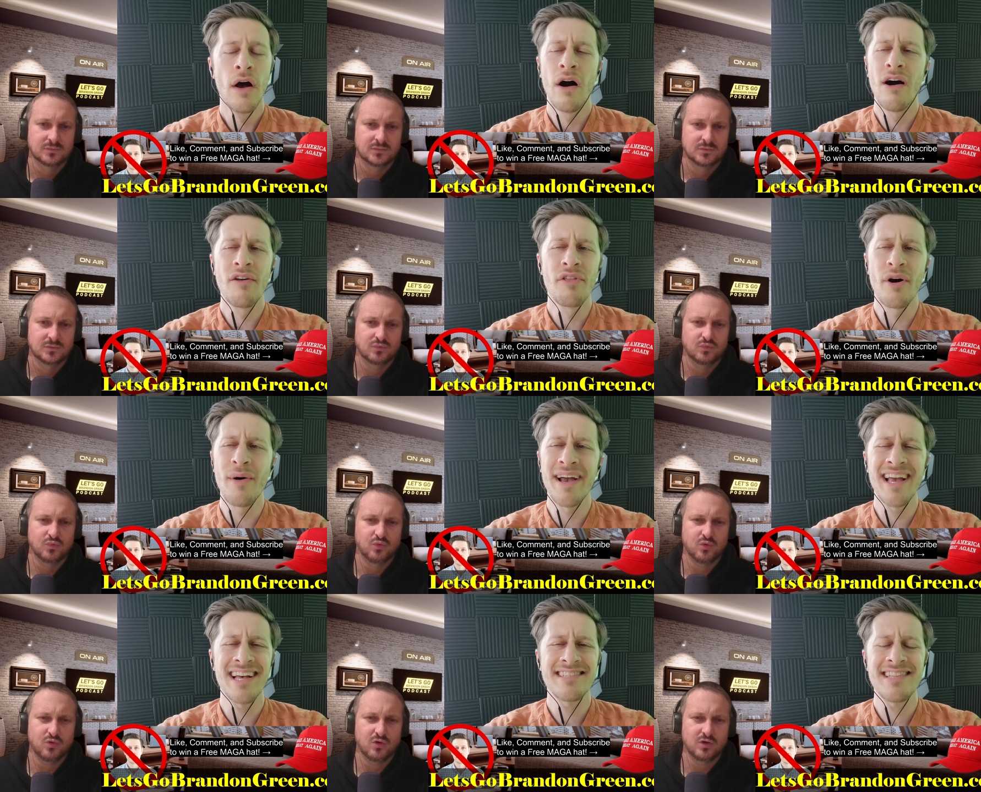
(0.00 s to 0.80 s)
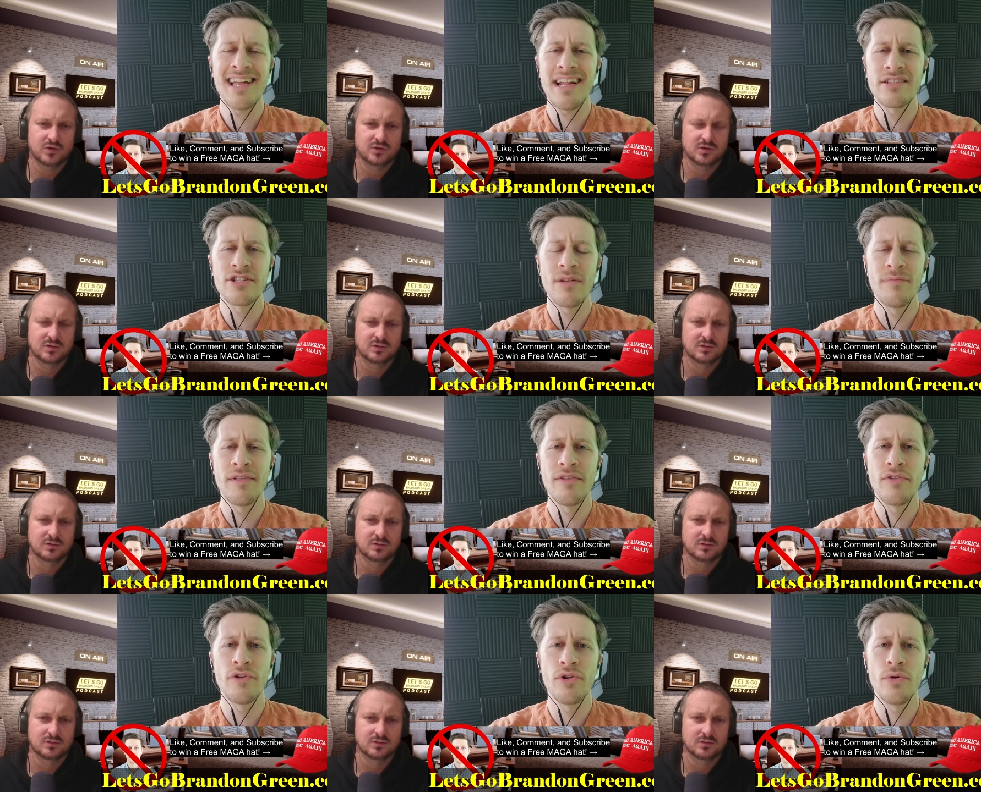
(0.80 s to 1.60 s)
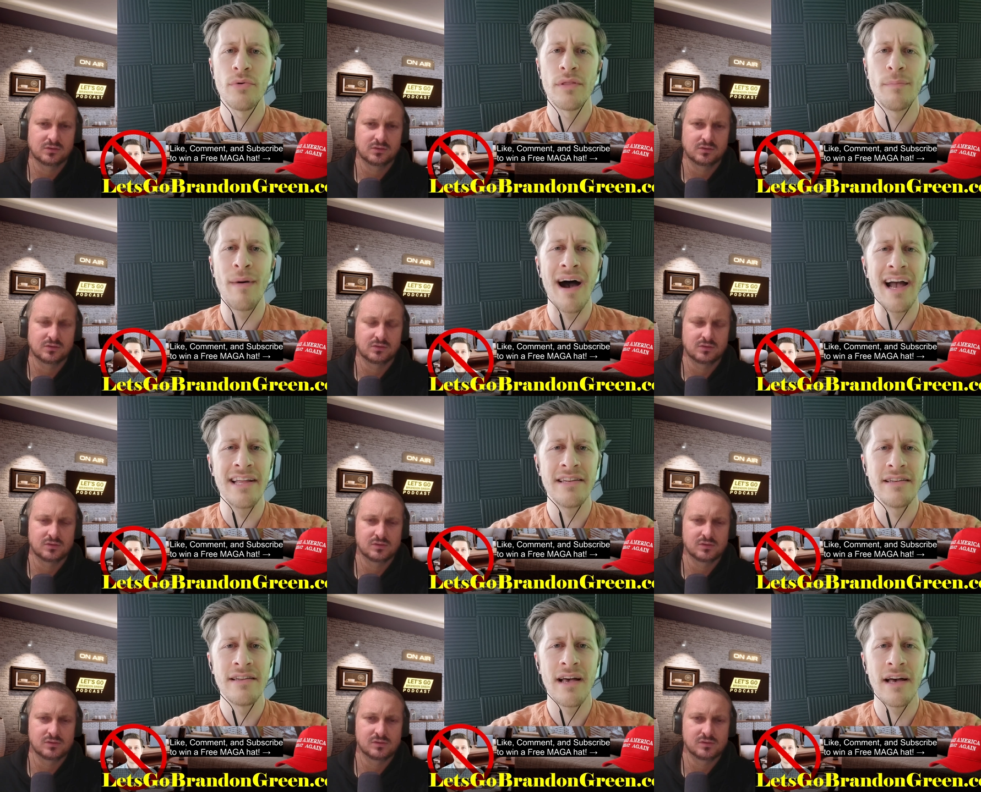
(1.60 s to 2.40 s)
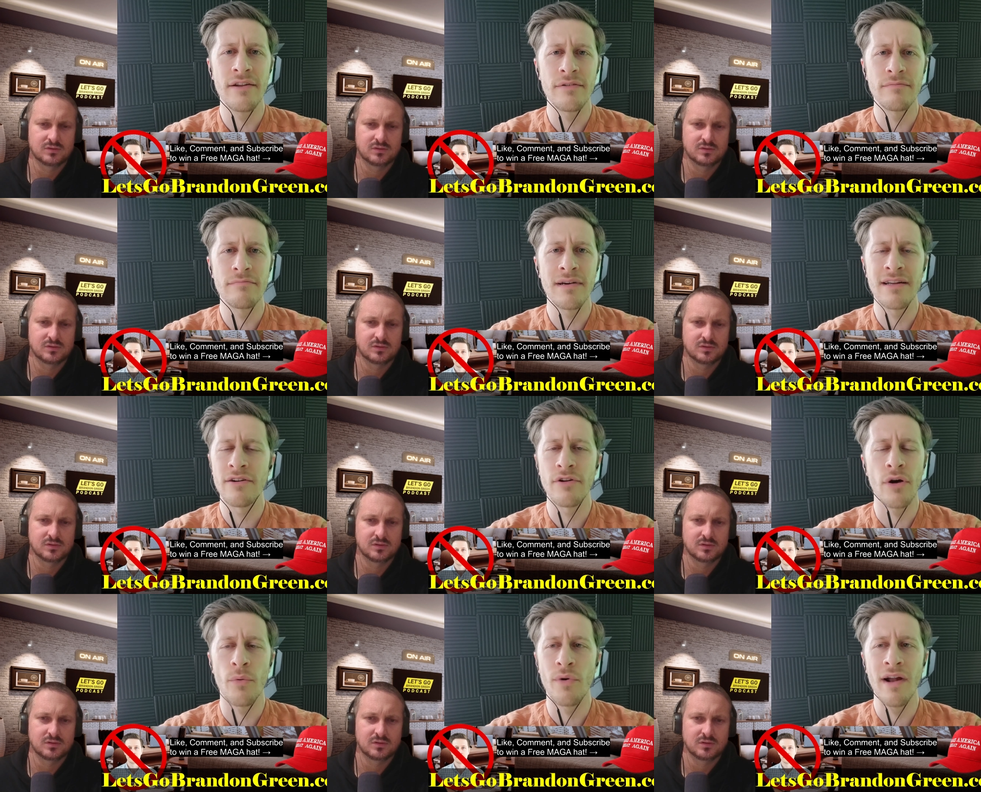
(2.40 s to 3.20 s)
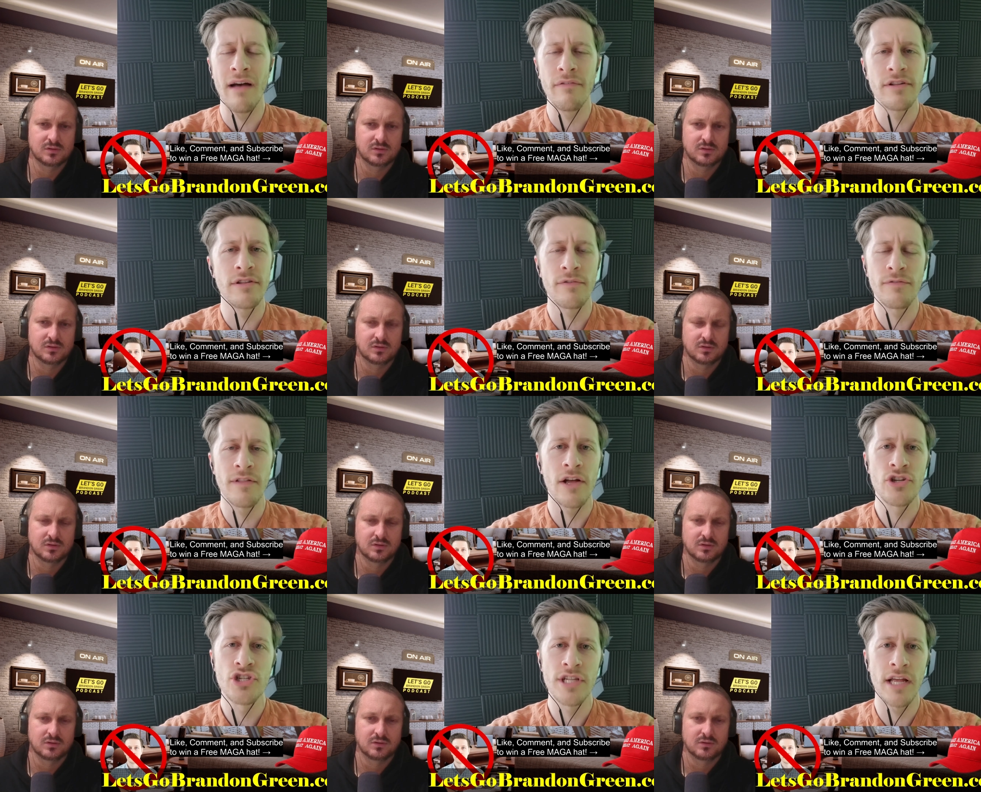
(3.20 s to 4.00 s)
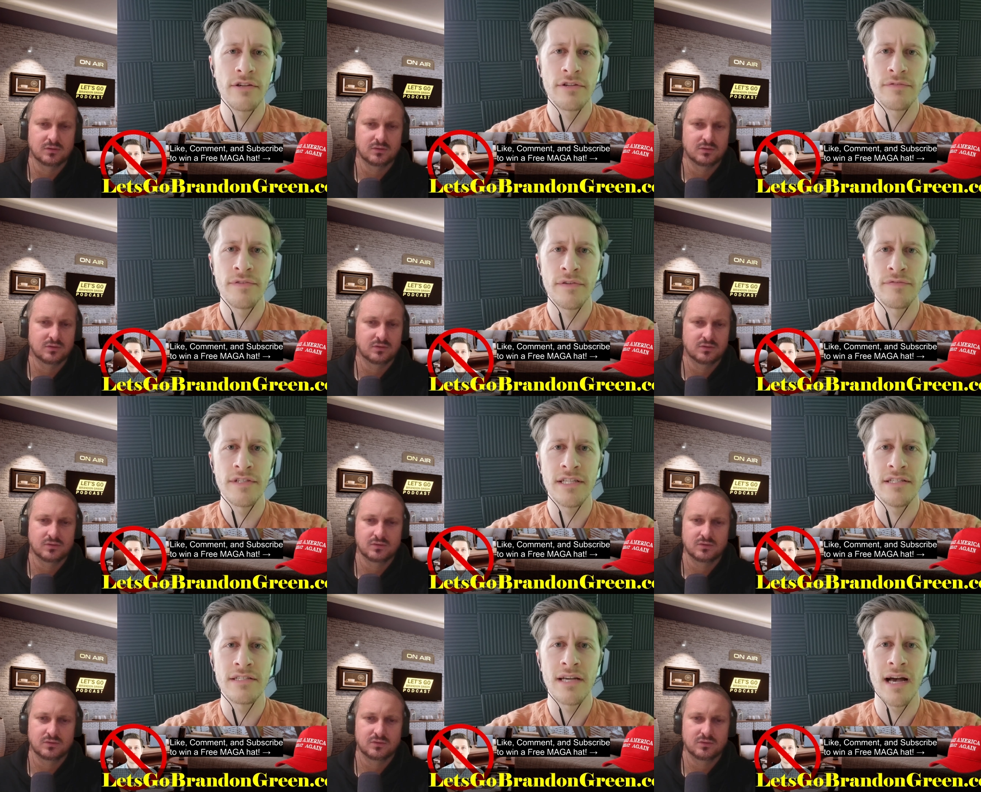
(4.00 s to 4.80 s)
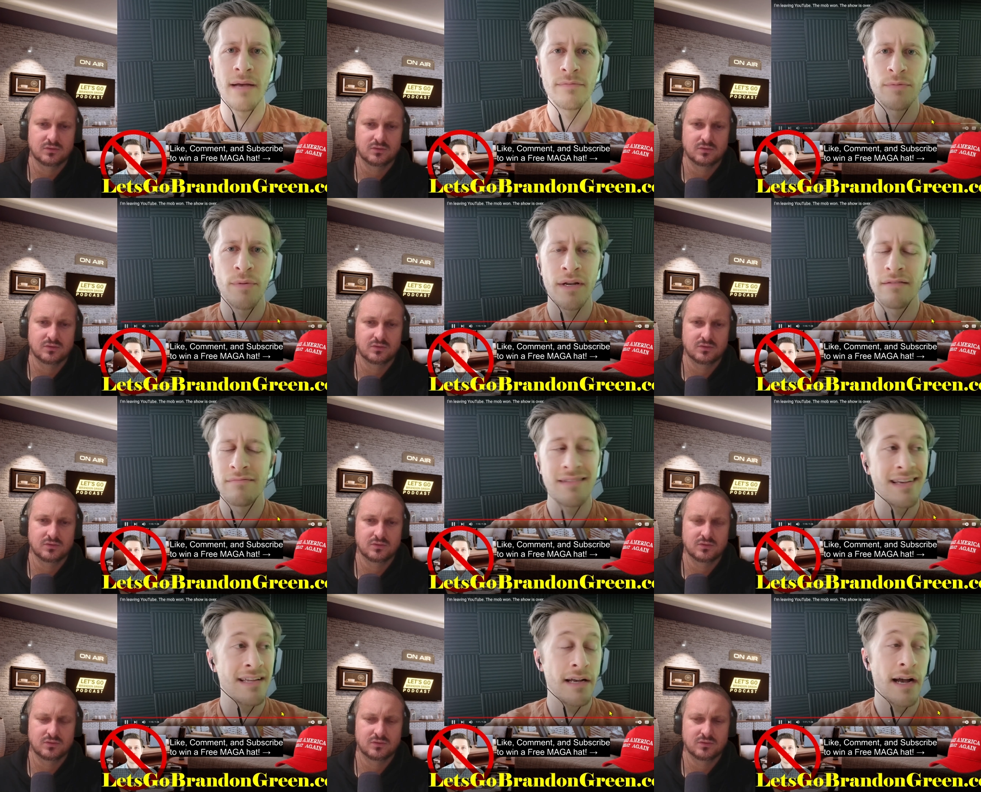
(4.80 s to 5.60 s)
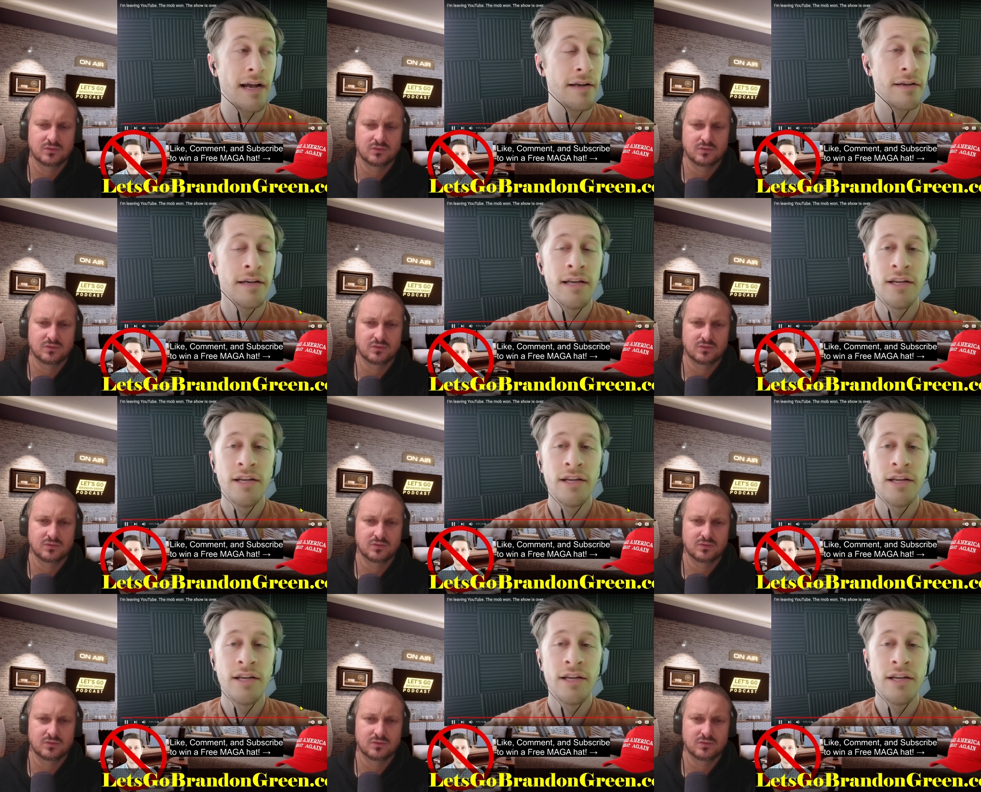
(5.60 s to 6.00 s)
Speaker 1: Although I guess that has something to do with Biden. I don't. I don't know. We're having to flush ten to fifteen times, but it, it I,